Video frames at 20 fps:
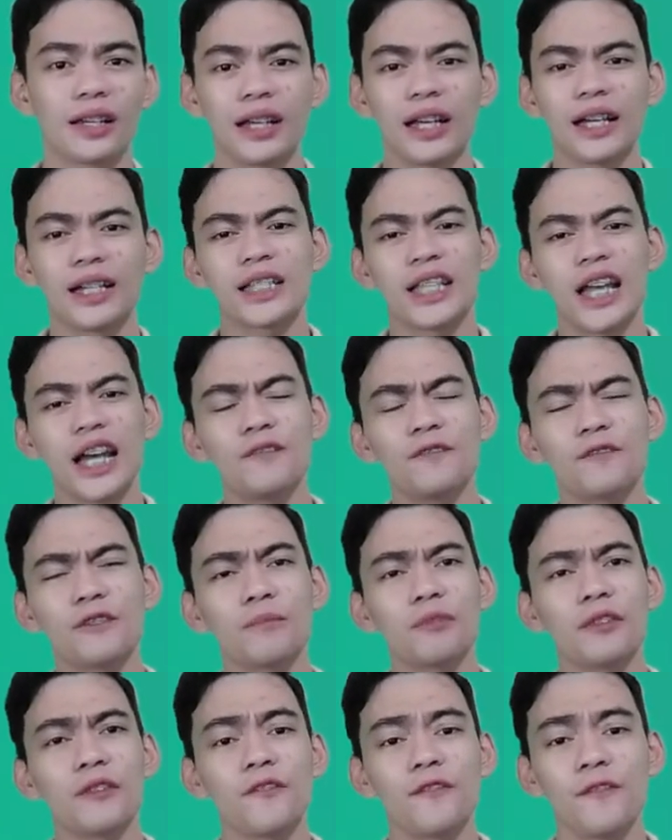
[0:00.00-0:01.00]
Aside
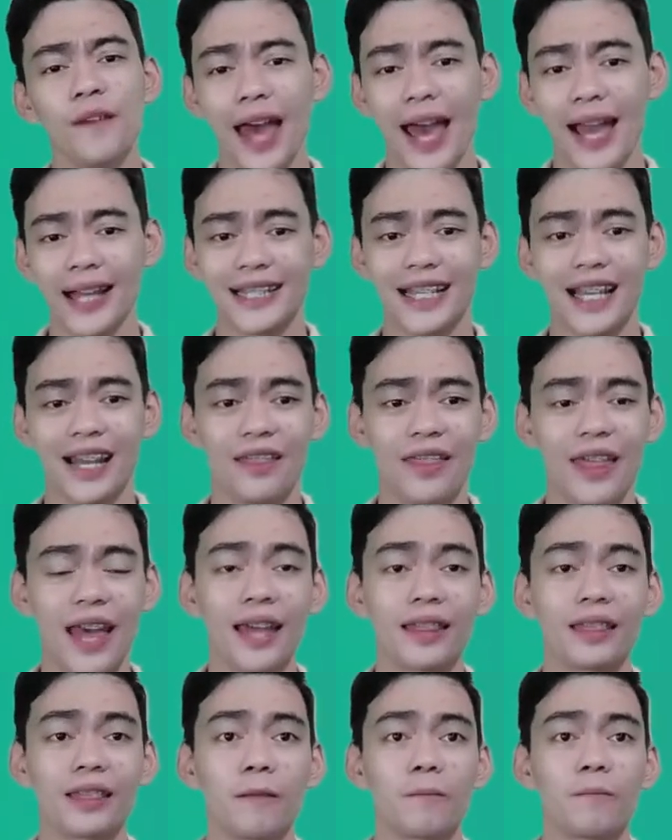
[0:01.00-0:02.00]
from the fact
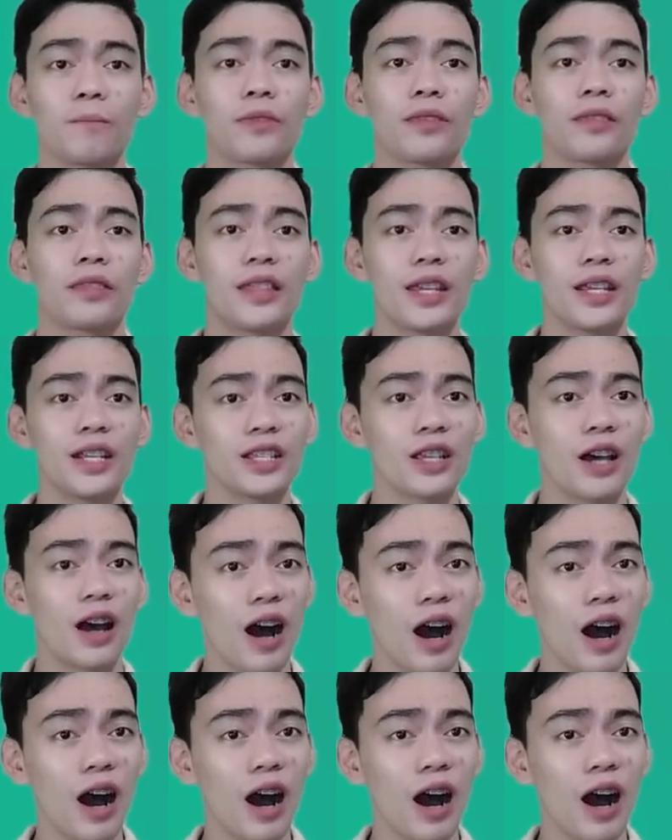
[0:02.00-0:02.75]
that these